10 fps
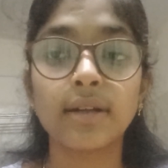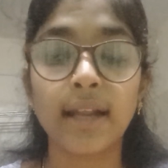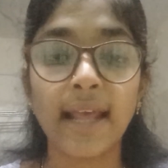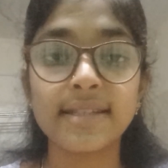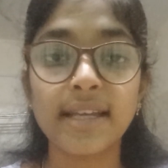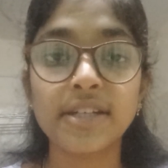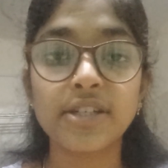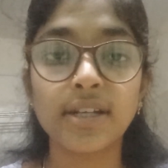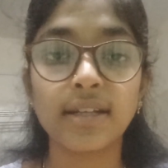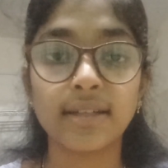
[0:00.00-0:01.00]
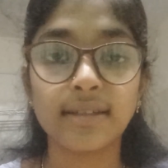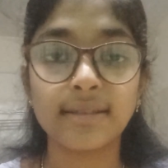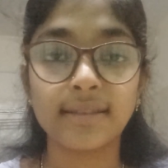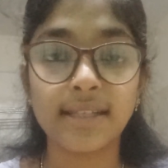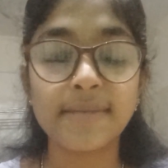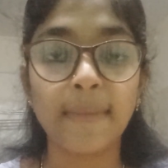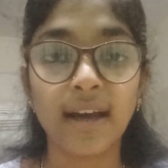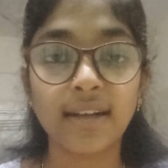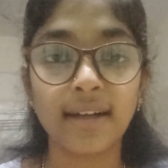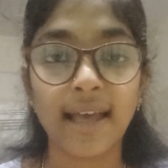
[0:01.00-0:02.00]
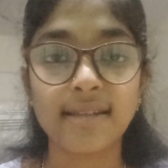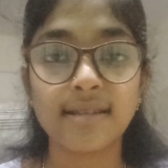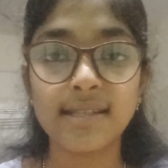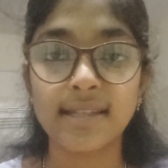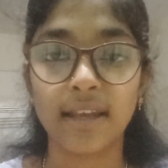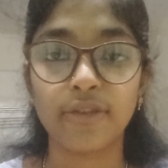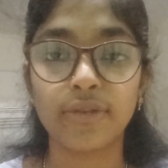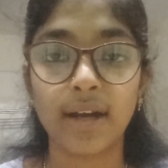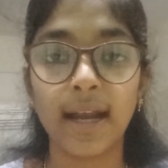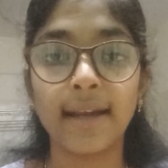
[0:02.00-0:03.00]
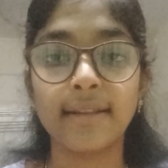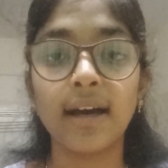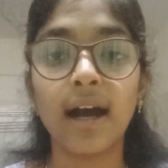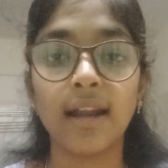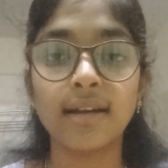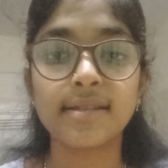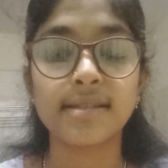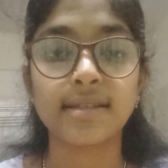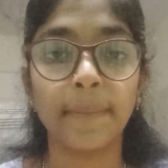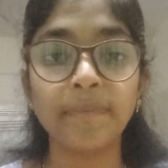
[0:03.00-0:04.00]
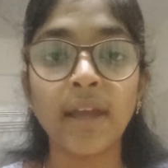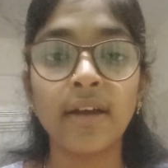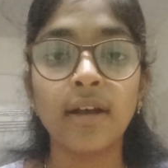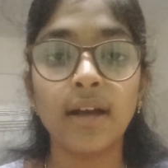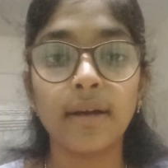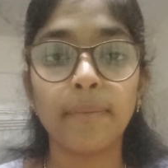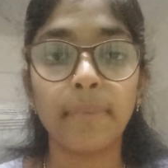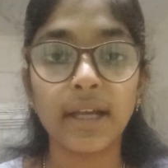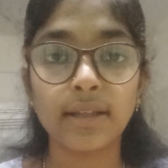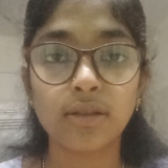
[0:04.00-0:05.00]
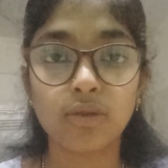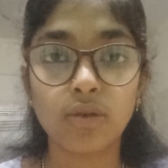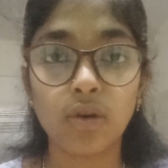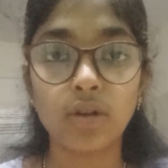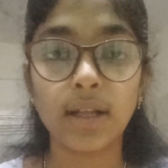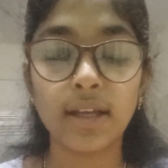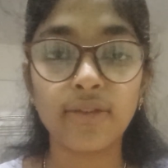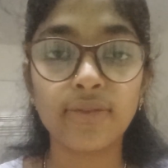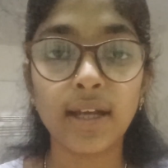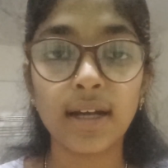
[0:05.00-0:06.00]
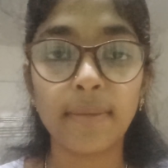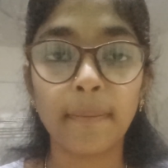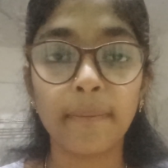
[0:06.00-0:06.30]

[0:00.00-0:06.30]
transaction is marked as a safe. And the alert system, by through the if the